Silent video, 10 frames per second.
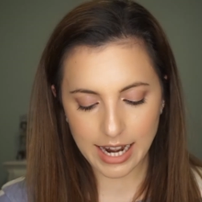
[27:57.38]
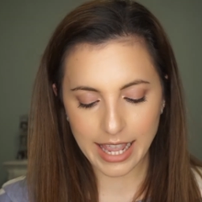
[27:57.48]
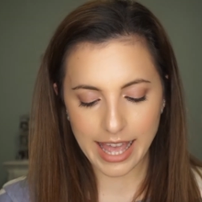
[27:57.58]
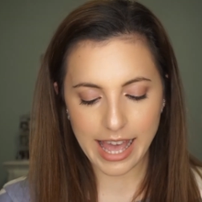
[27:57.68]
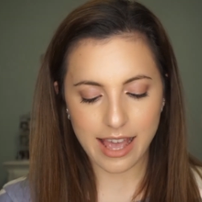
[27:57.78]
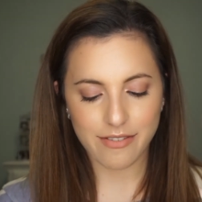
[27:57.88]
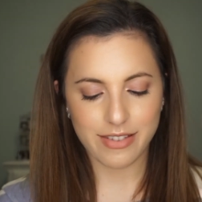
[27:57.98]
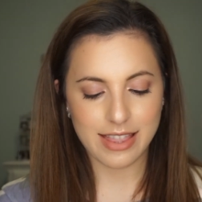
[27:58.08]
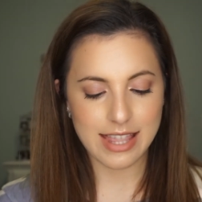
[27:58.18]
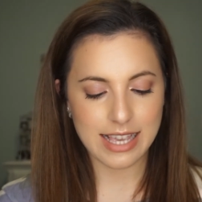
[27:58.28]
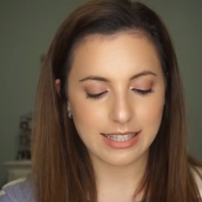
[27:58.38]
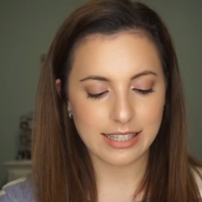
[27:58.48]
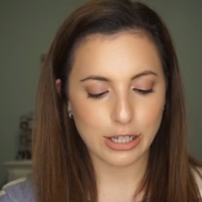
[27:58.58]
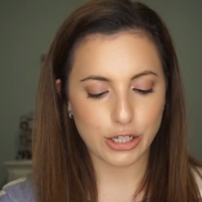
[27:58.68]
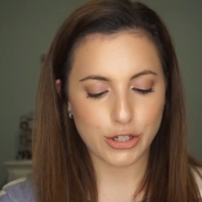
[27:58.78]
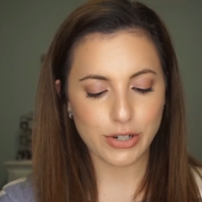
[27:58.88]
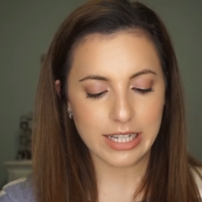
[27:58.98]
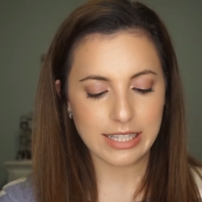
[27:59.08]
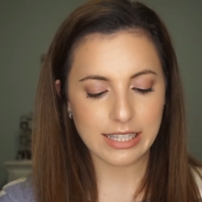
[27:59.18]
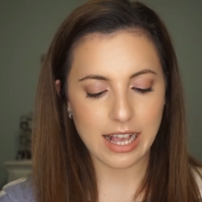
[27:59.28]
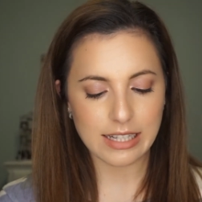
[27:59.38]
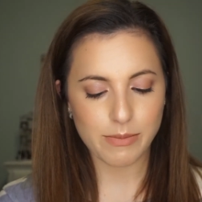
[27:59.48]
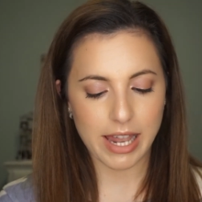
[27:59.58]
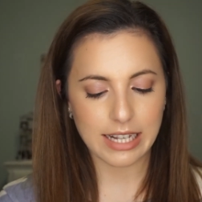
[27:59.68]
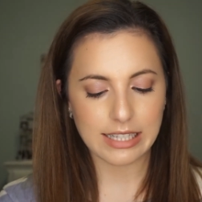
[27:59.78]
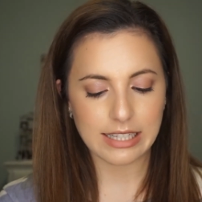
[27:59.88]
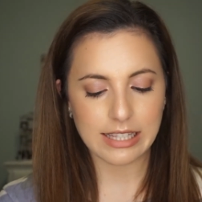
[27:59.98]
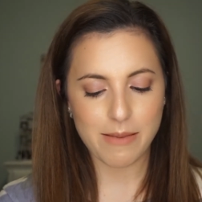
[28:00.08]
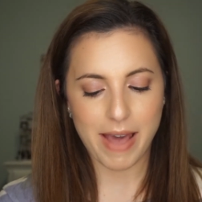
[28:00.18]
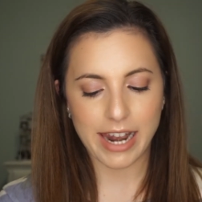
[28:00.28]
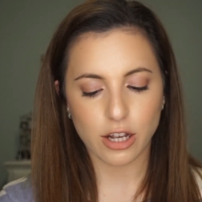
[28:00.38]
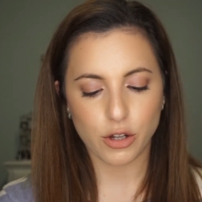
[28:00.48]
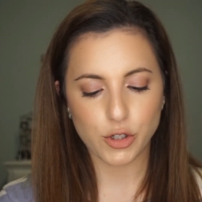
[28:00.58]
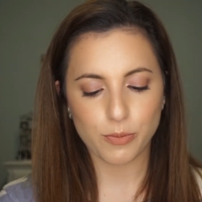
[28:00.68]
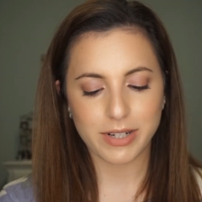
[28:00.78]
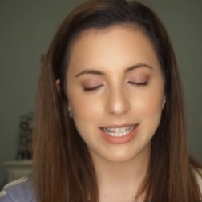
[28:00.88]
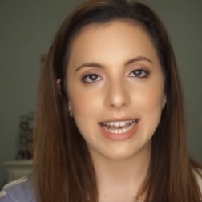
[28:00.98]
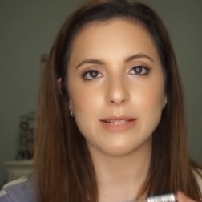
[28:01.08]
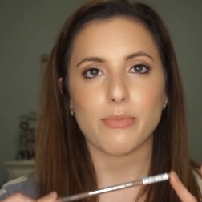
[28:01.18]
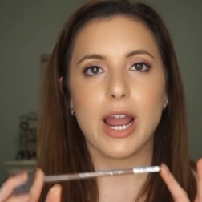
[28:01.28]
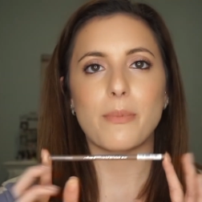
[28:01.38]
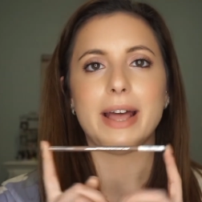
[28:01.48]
I have this Catrice Cosmetics Slimmatic Ultra Precise Brow